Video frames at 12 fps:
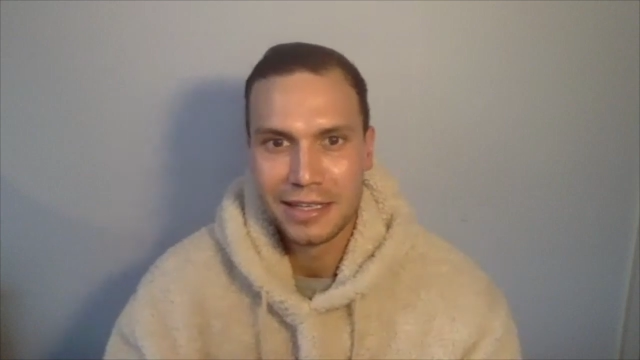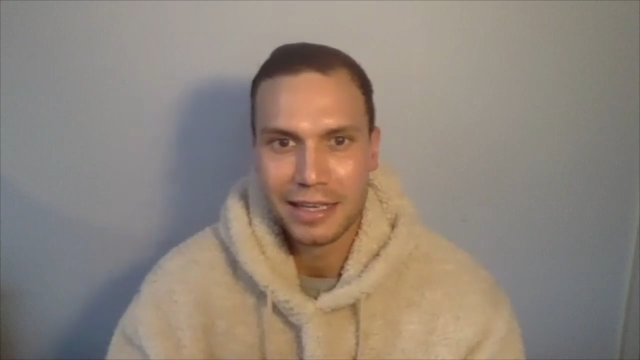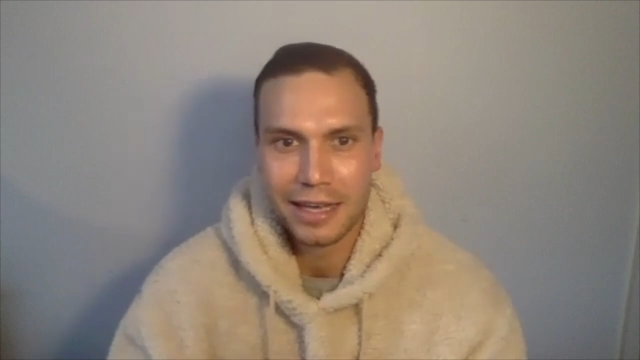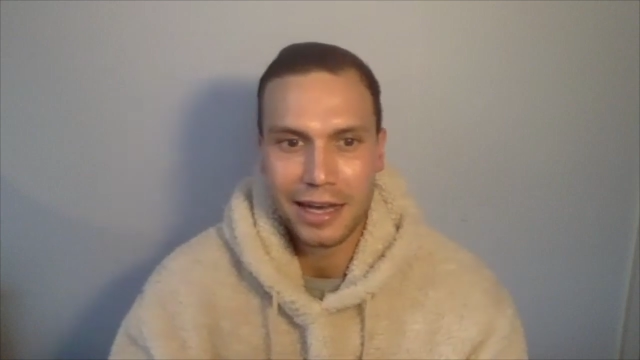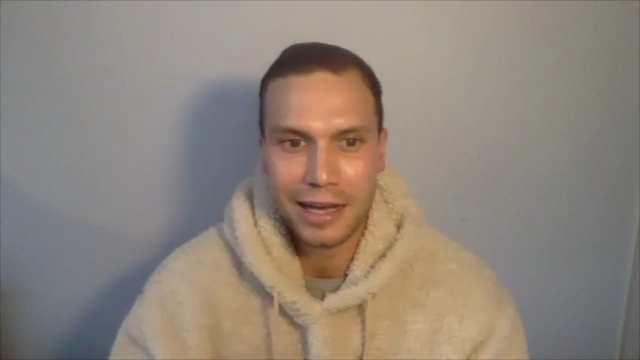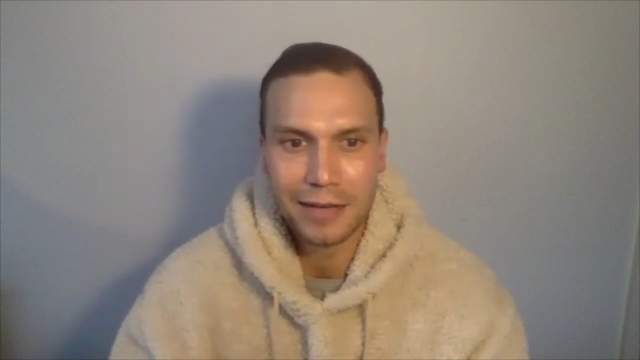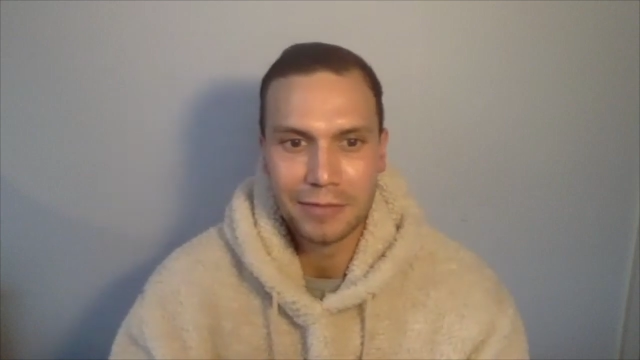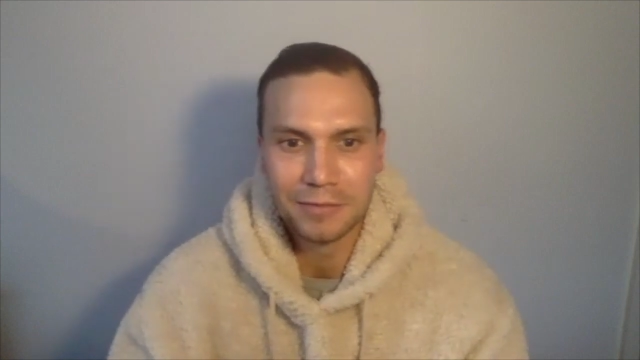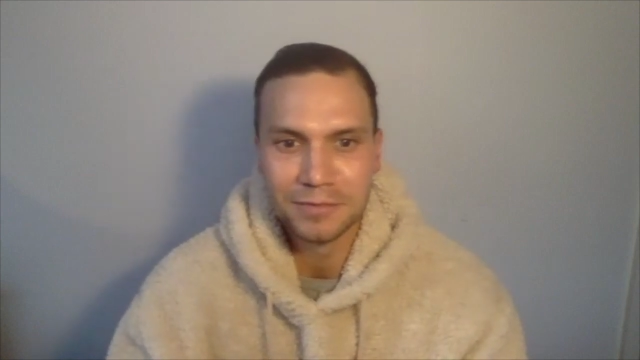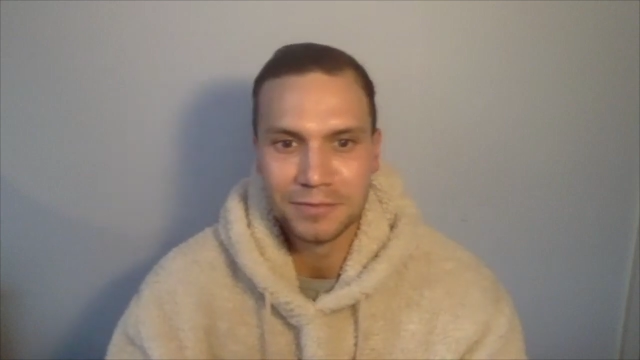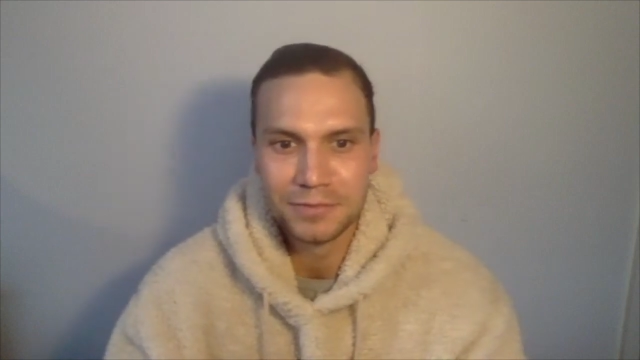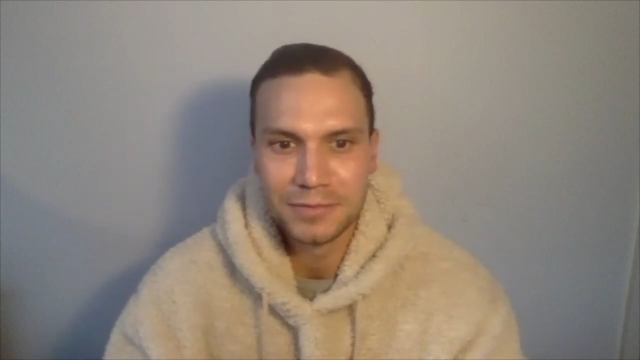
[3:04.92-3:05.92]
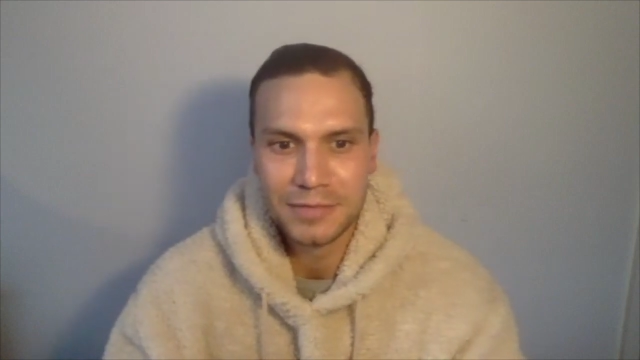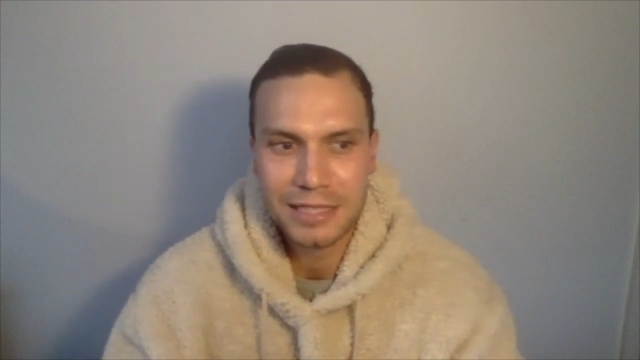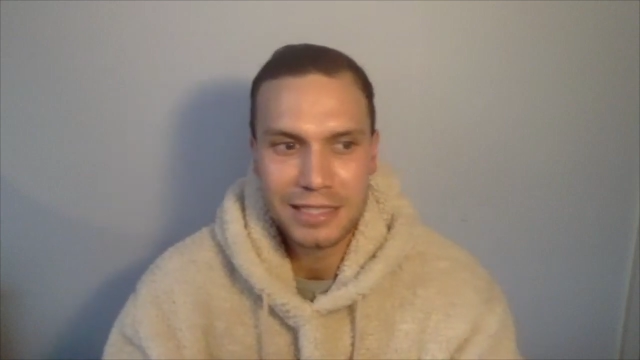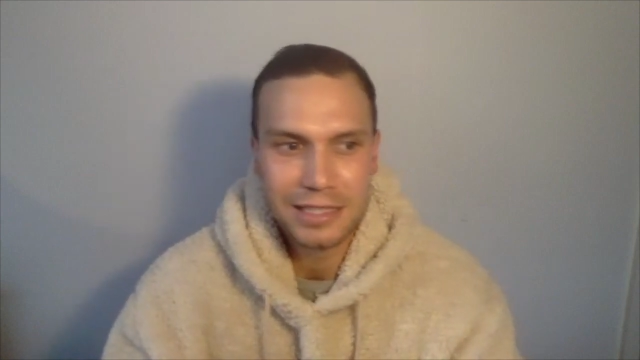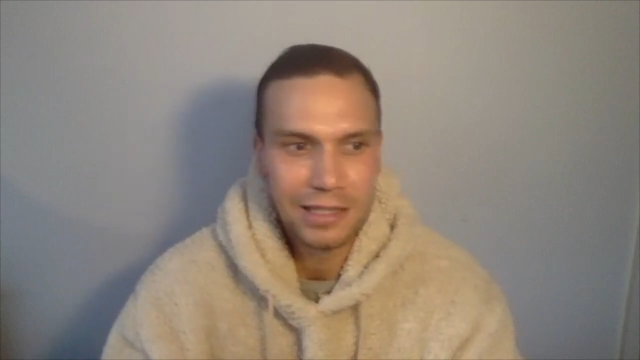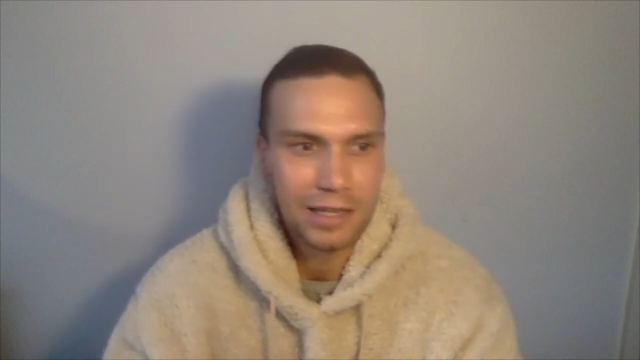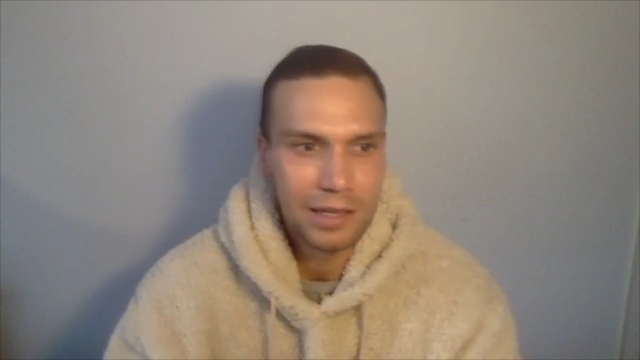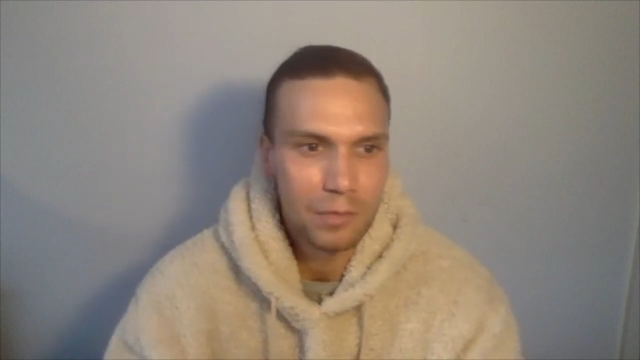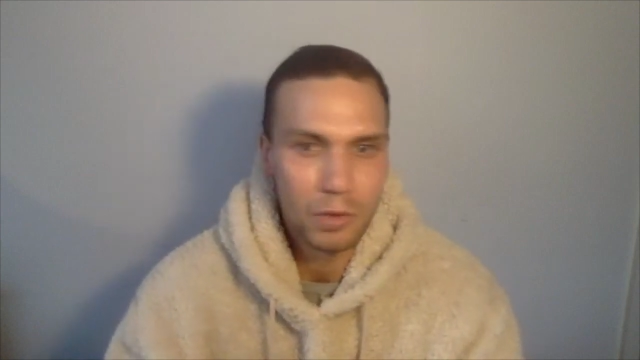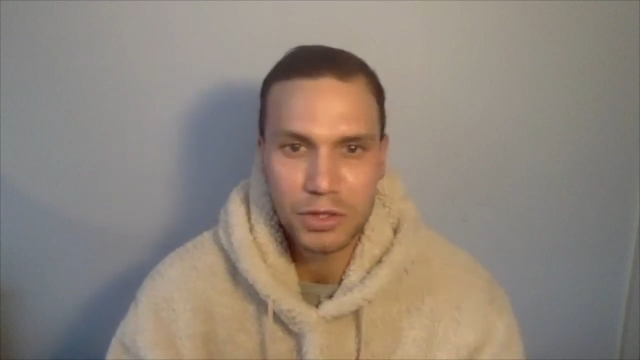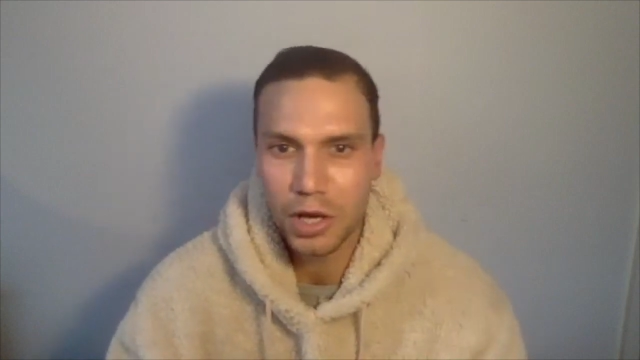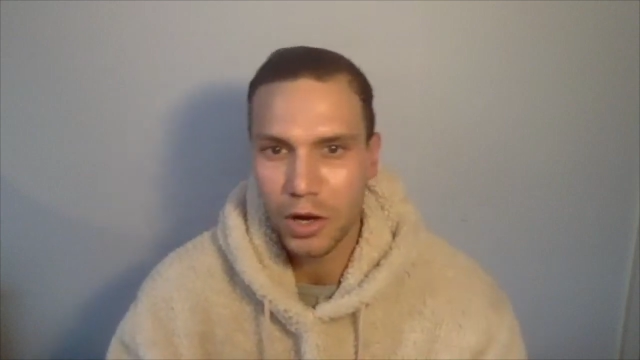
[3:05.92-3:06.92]
um,
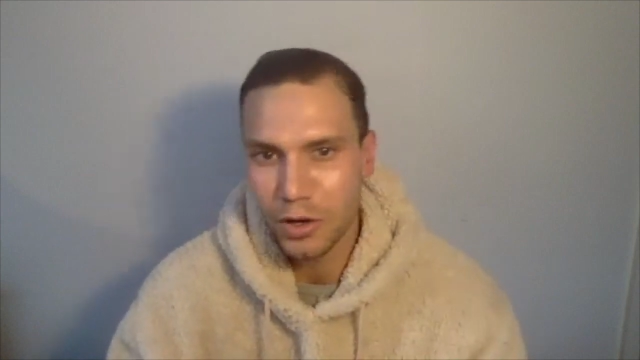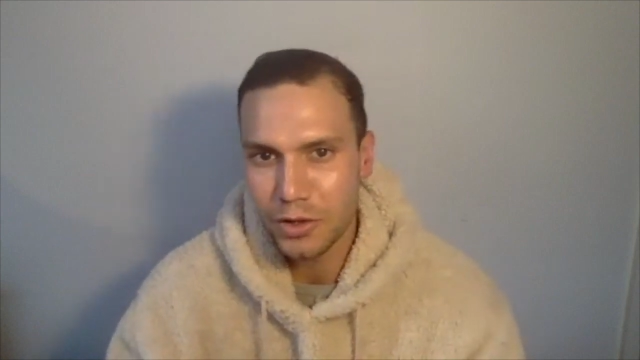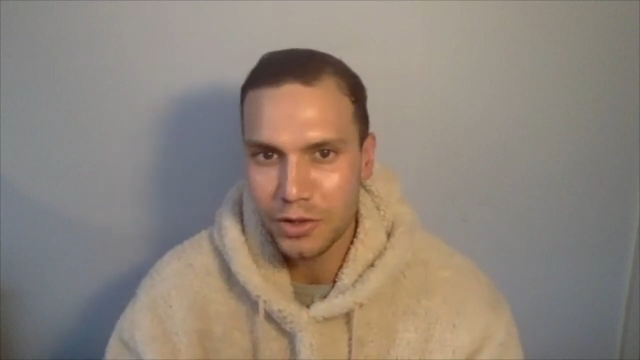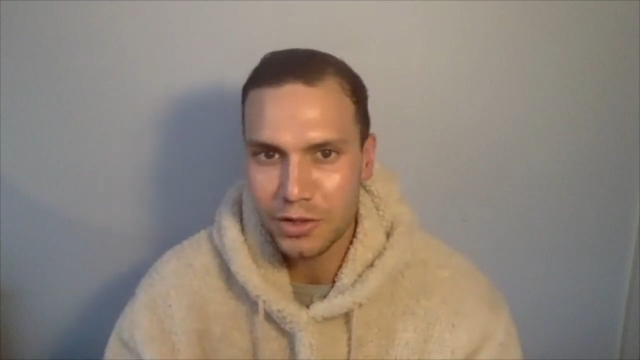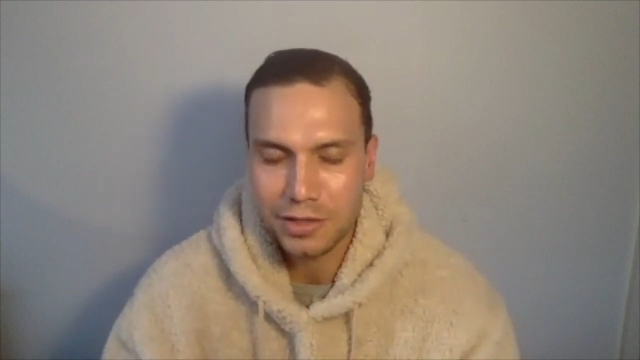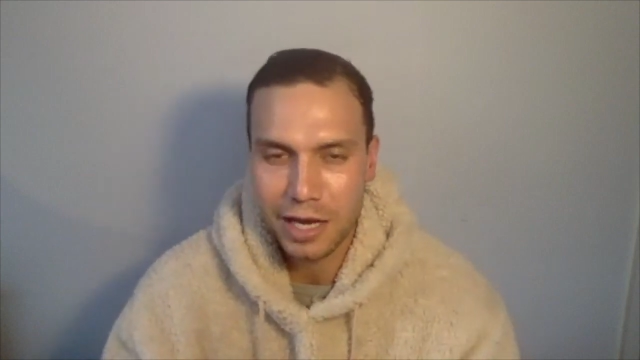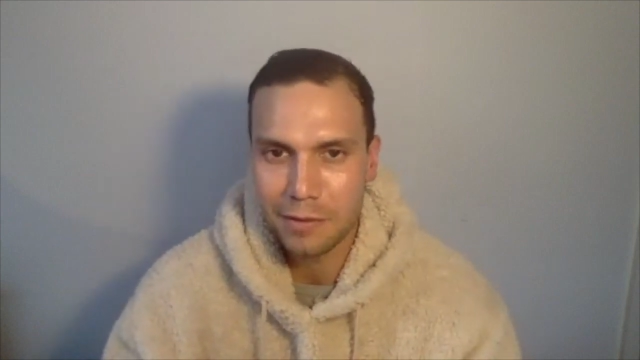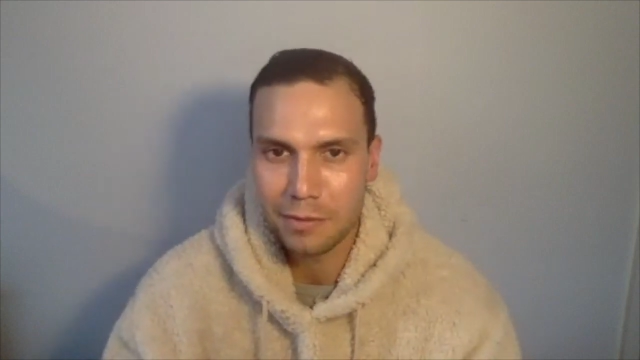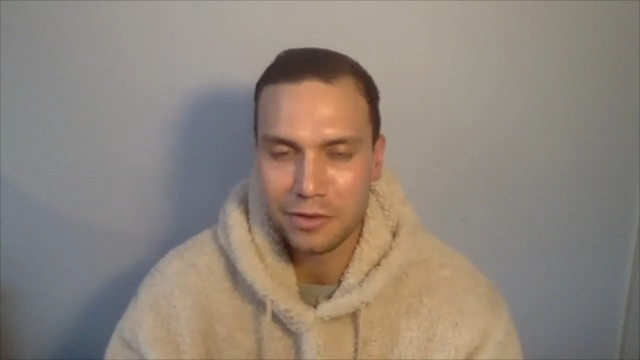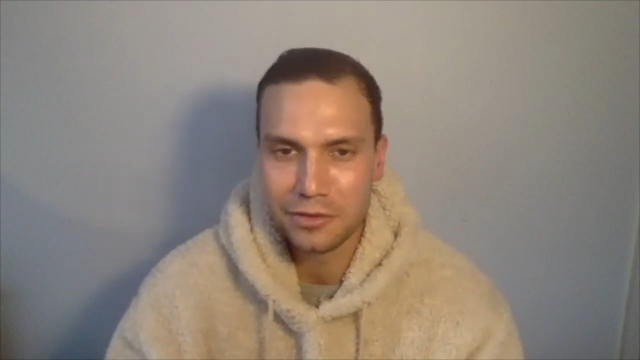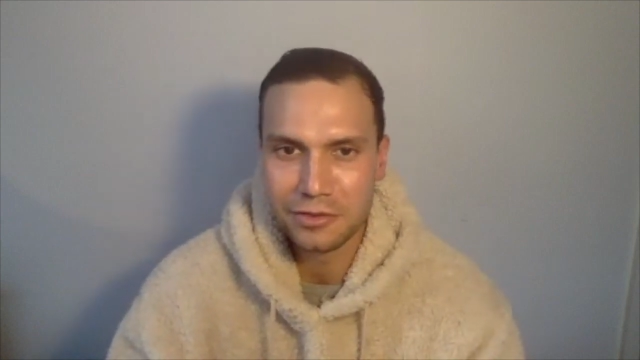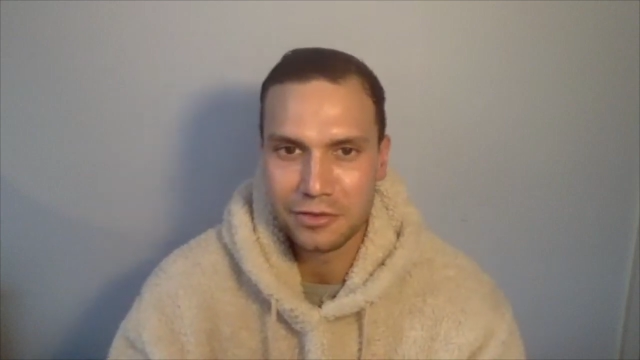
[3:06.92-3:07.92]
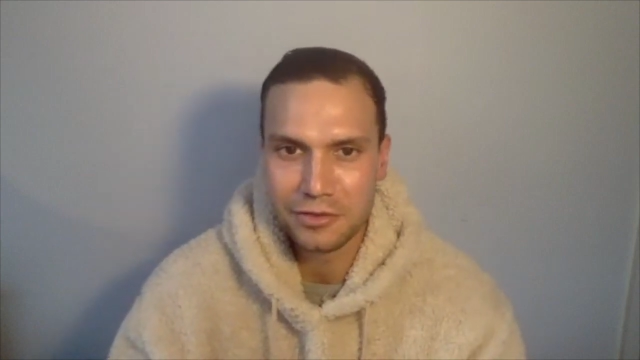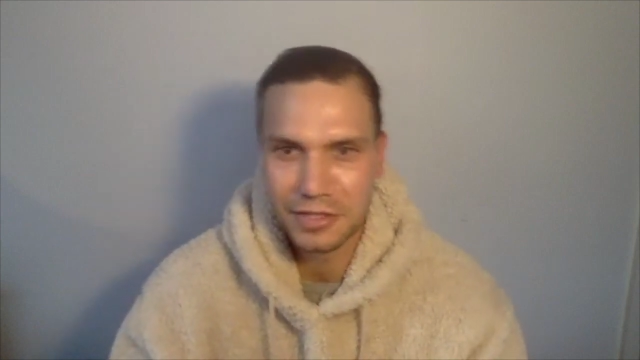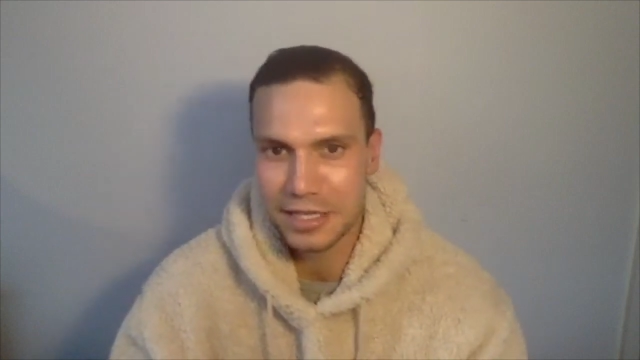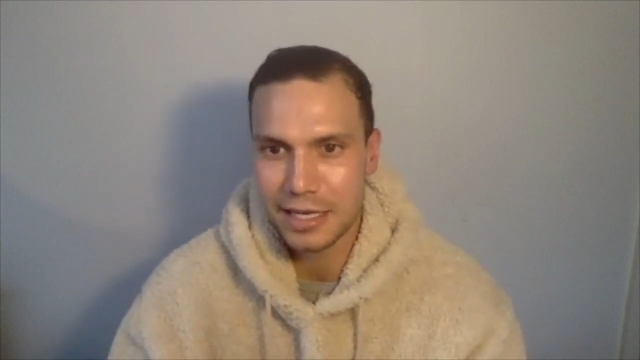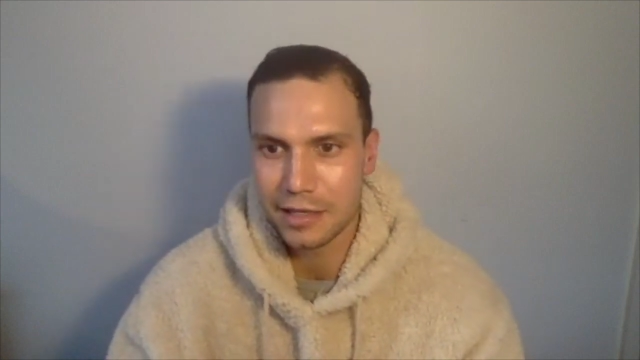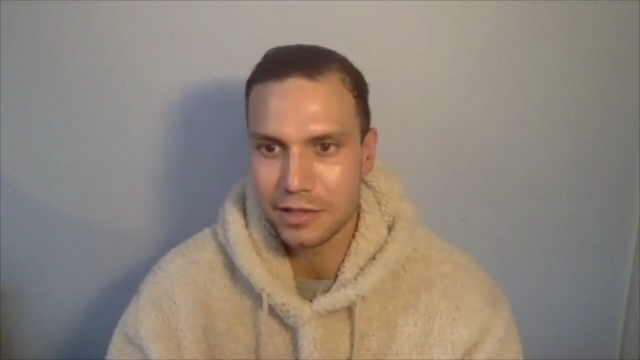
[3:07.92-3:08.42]
more toned type of physique.